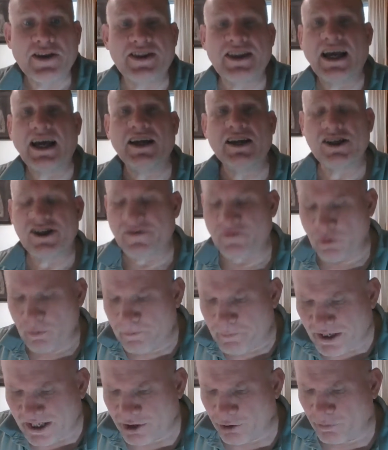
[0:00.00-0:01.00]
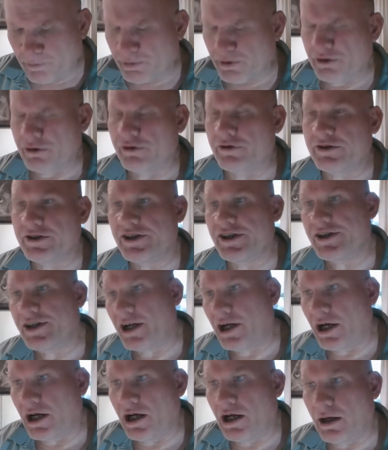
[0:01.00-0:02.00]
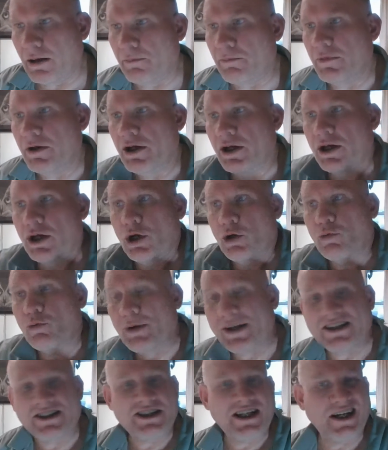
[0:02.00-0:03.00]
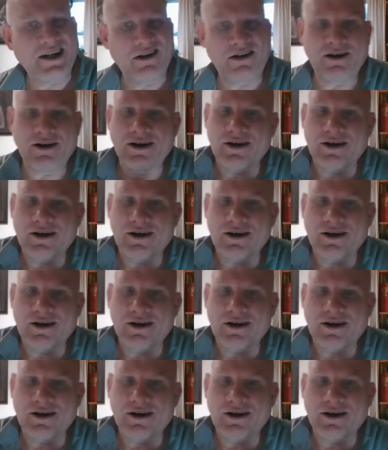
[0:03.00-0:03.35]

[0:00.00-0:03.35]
That is for bigger birds, red-tailed